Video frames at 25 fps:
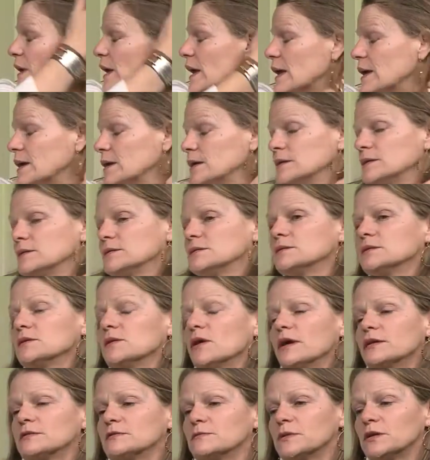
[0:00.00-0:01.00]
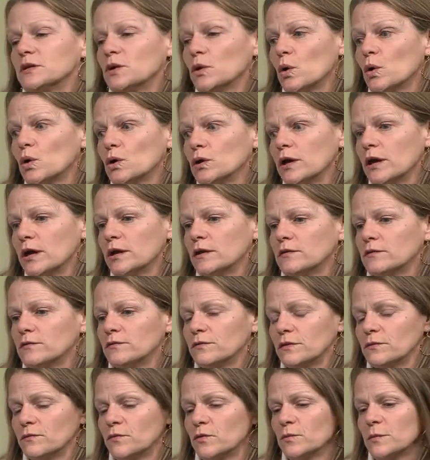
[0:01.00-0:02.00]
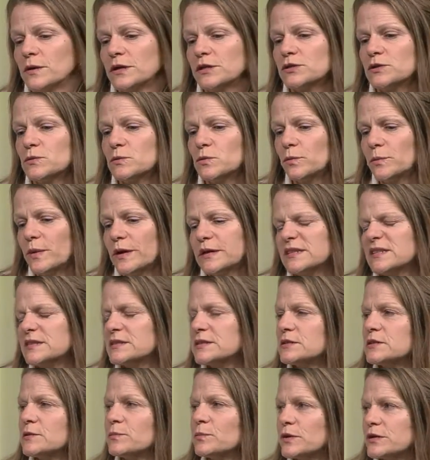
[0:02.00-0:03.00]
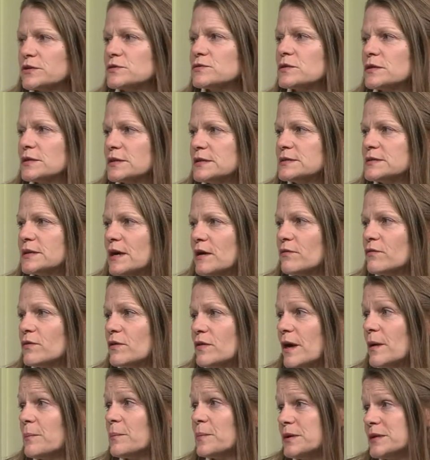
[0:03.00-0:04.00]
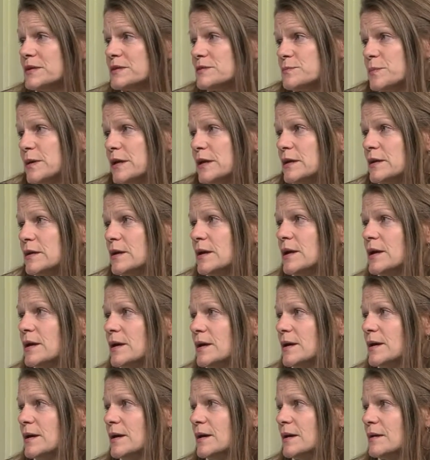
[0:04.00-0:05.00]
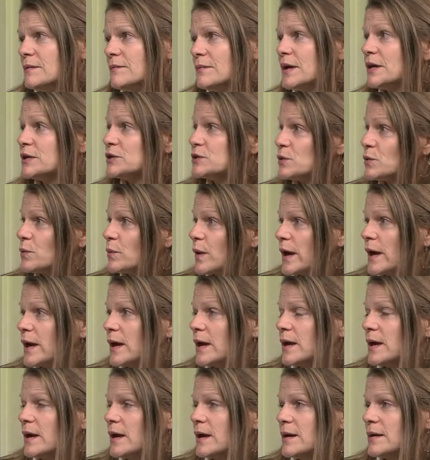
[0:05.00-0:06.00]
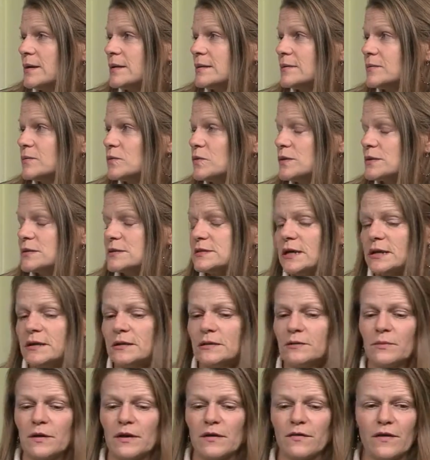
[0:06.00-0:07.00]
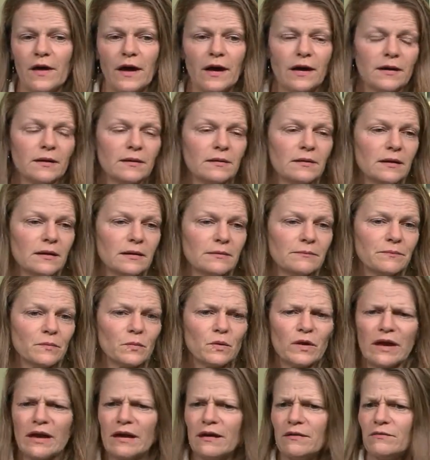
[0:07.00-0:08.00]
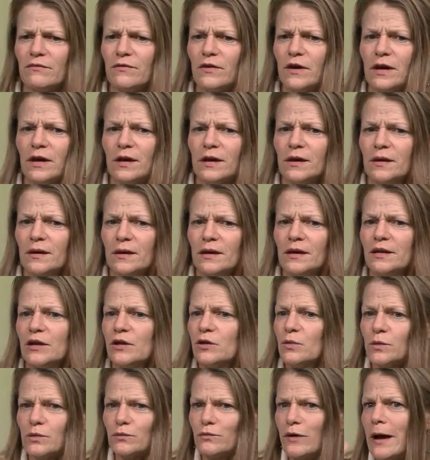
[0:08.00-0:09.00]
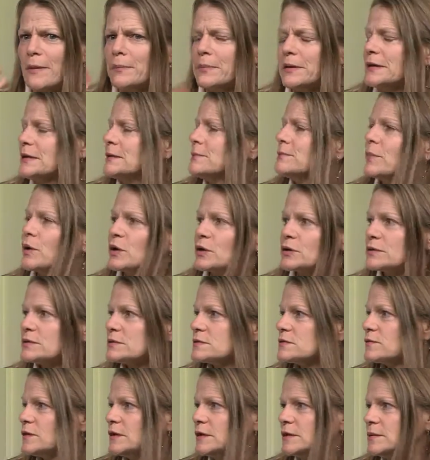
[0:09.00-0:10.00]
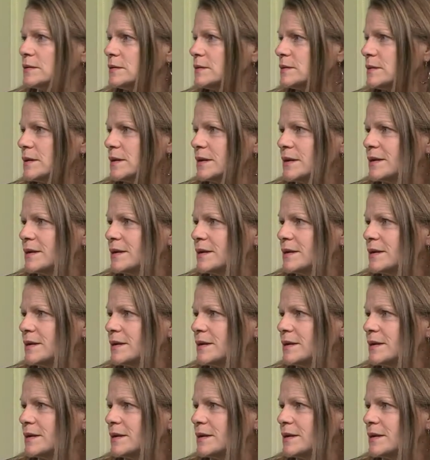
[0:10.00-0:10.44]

And there hasn't been a whole lot of information. We're about to send a press release out for that, but it's been underway, and we're excited about that. We have another one wrapping in Bartlesville.